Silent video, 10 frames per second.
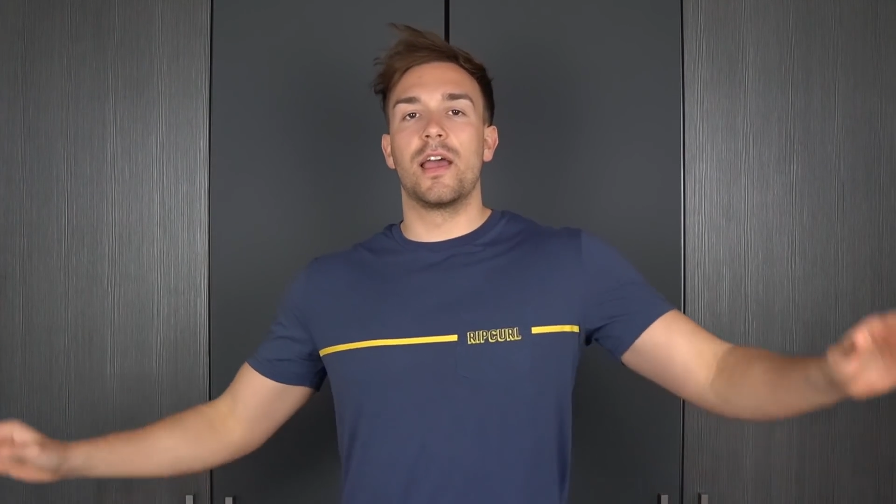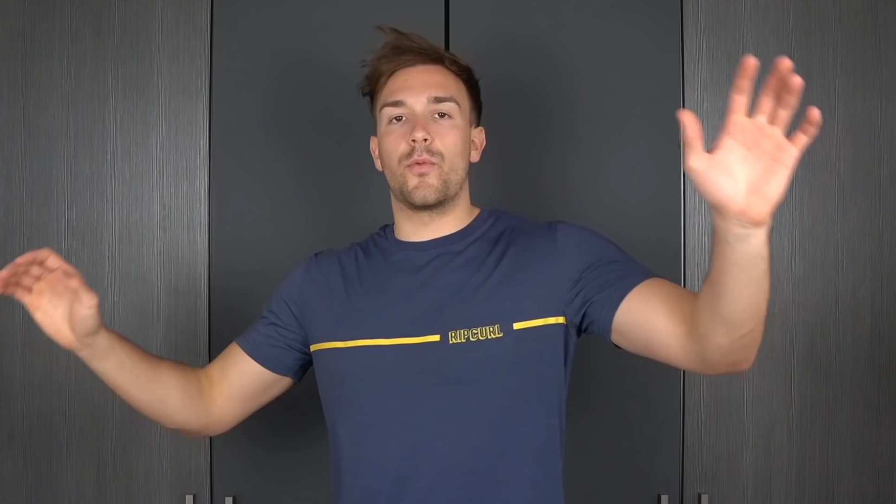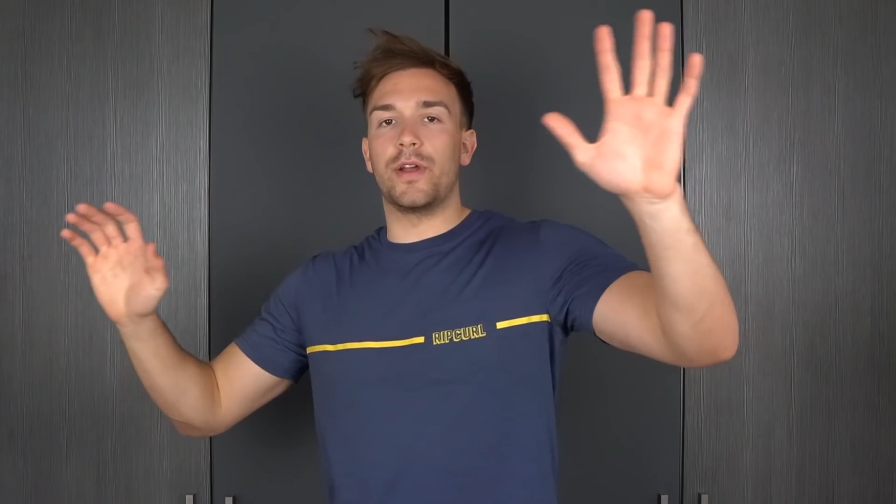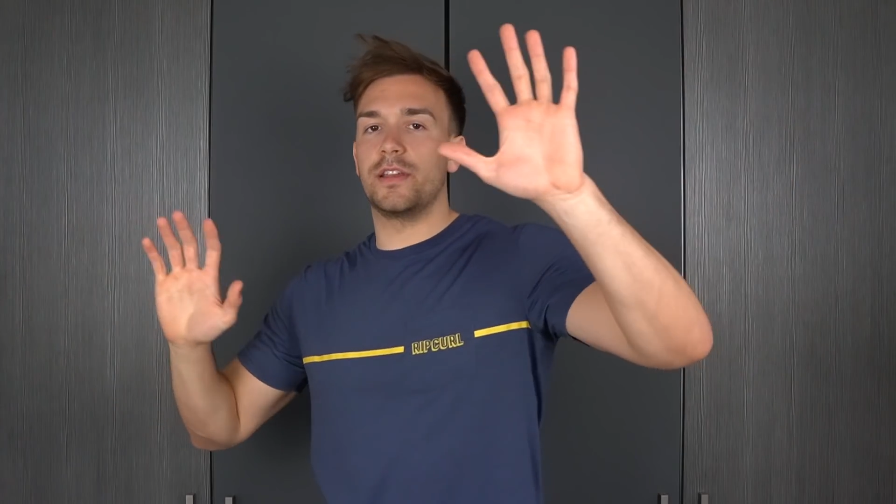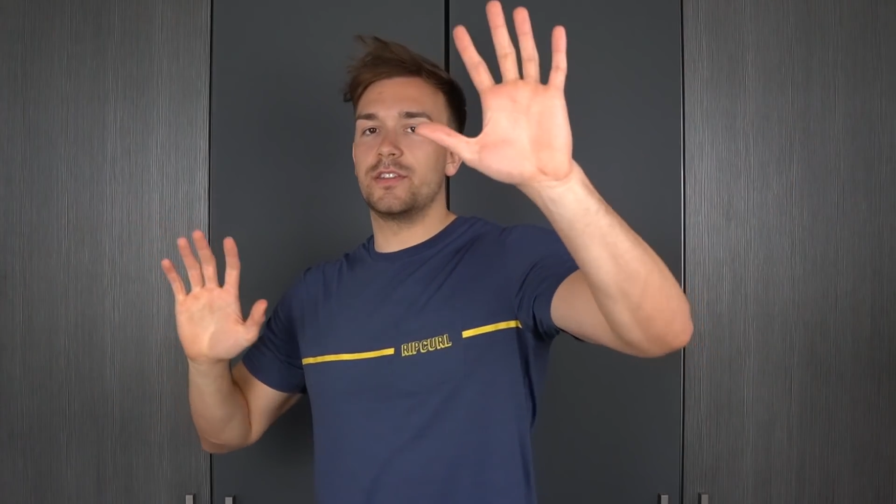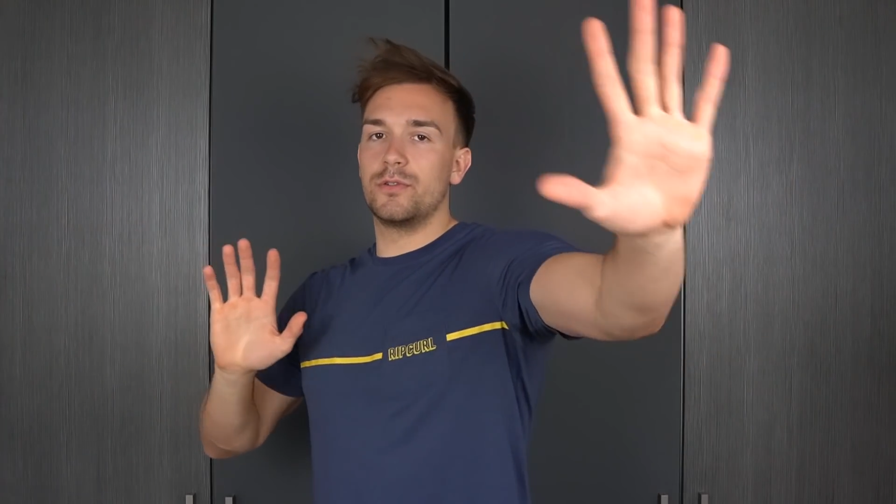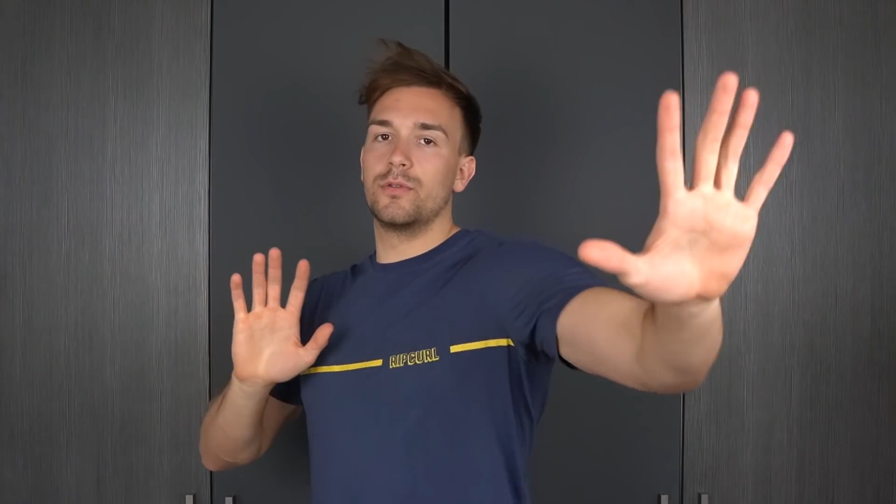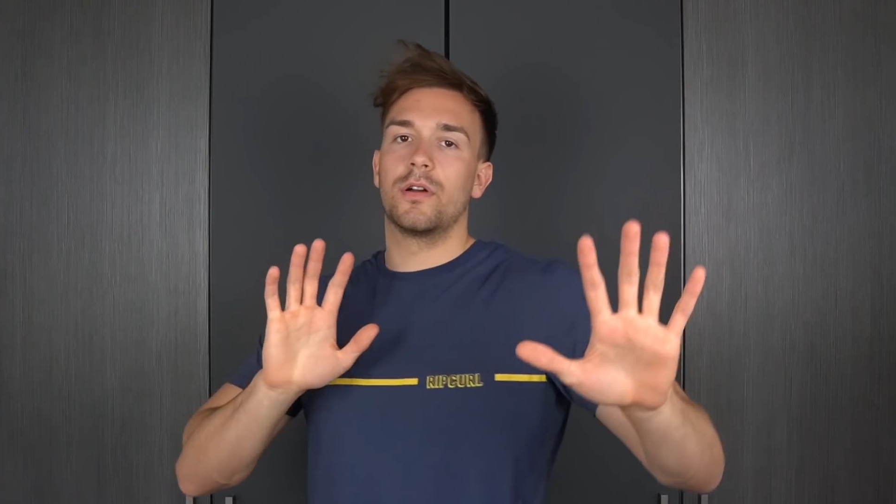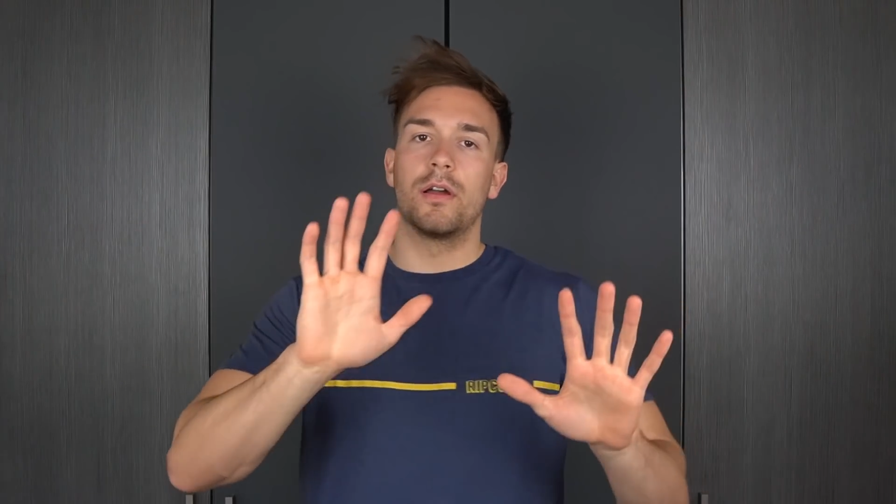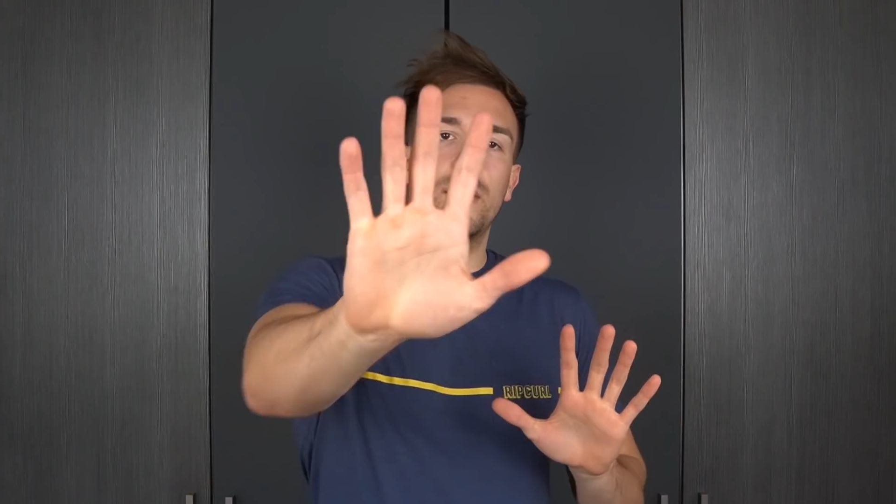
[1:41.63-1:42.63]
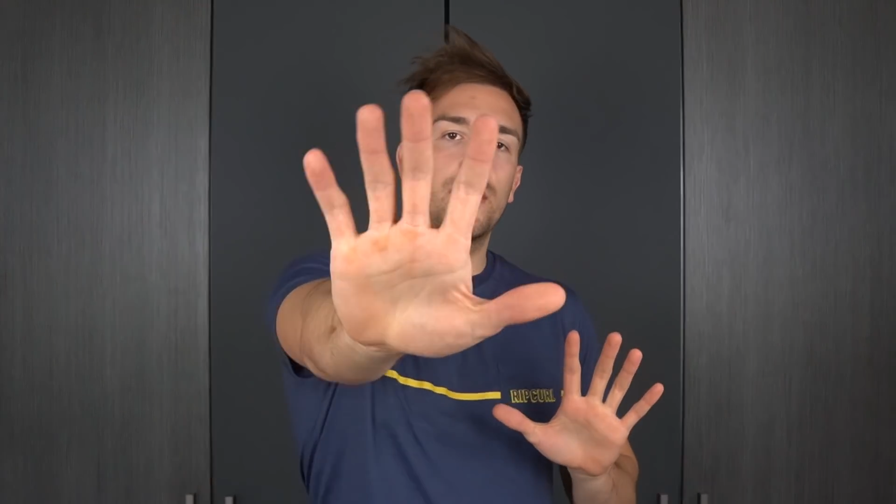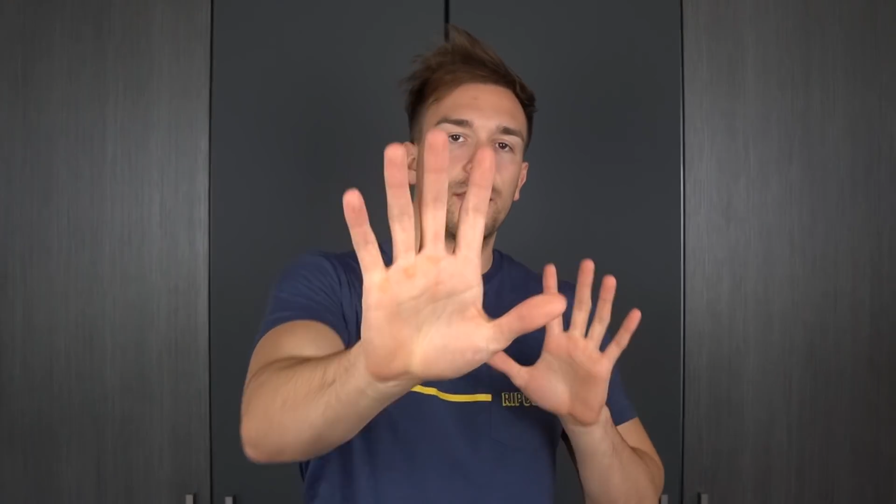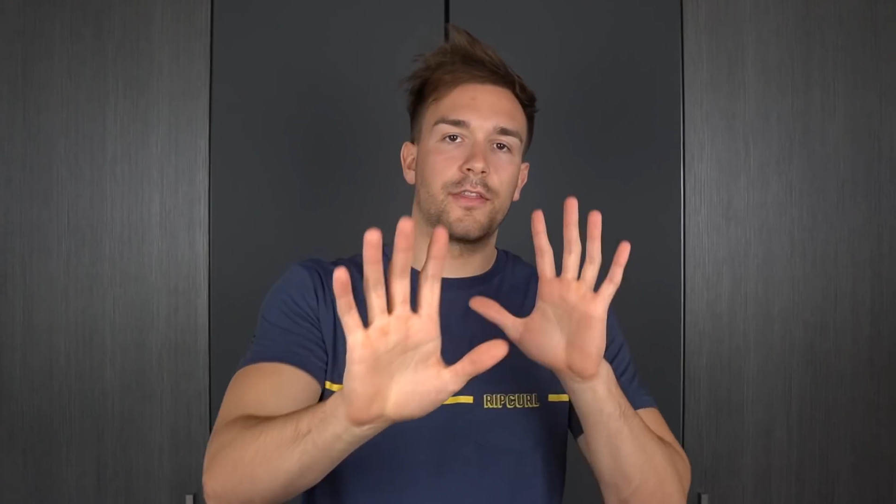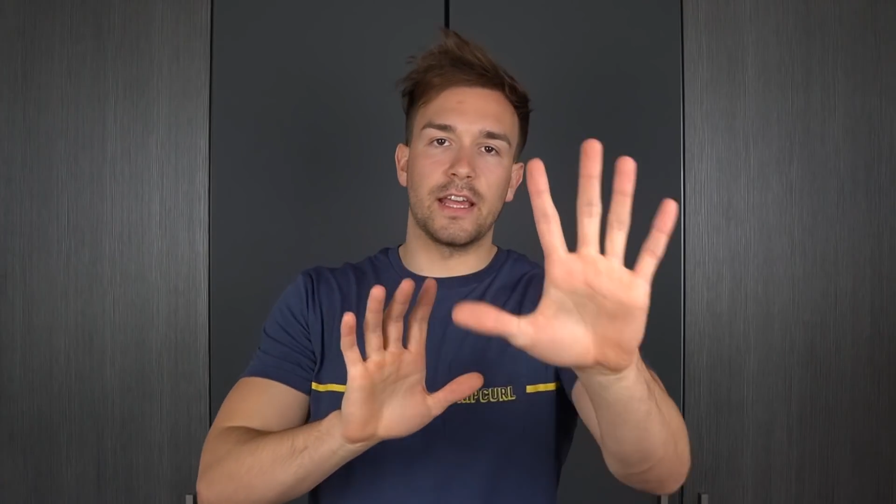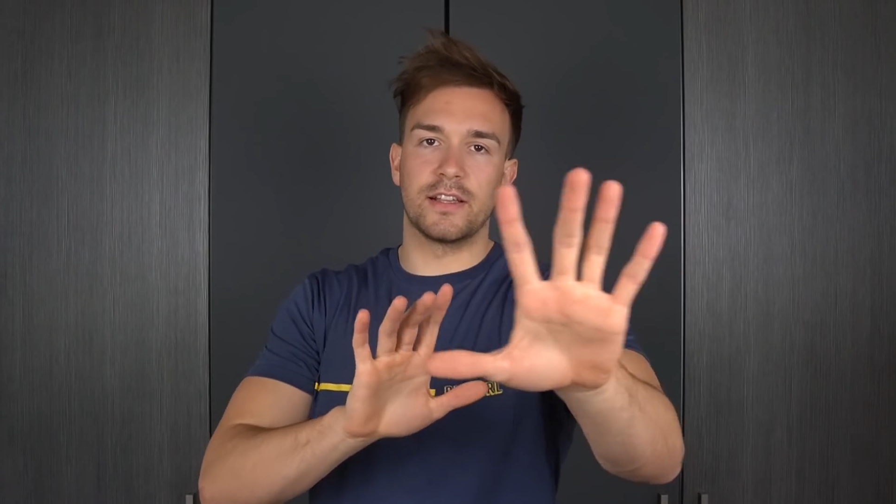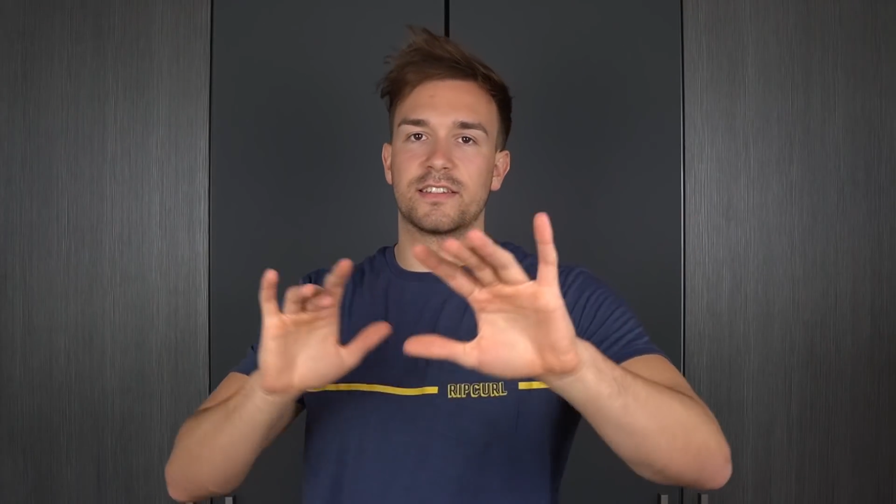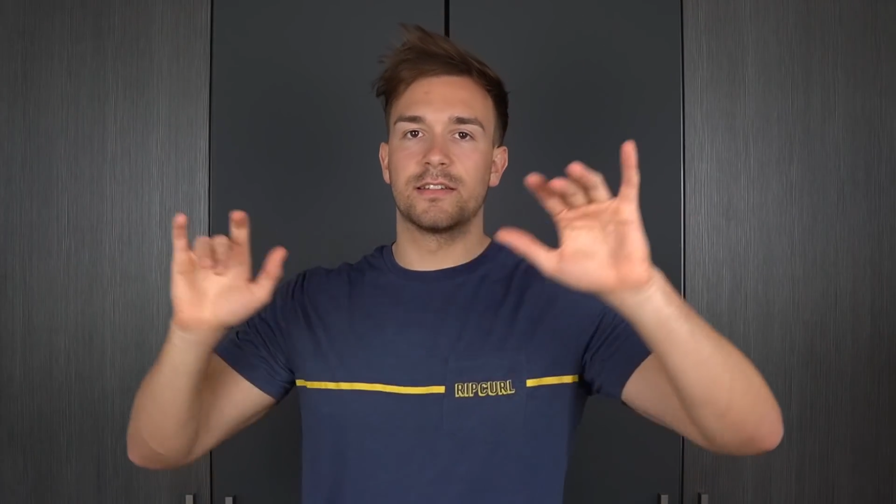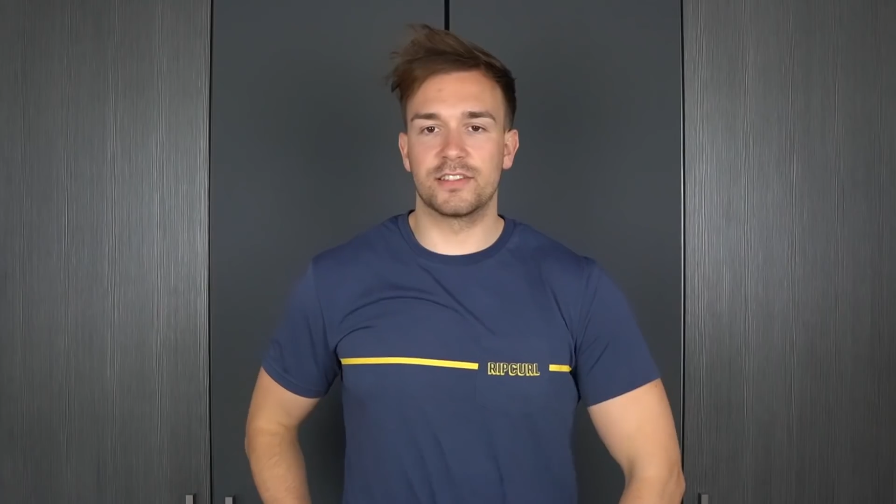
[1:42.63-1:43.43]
when you do things.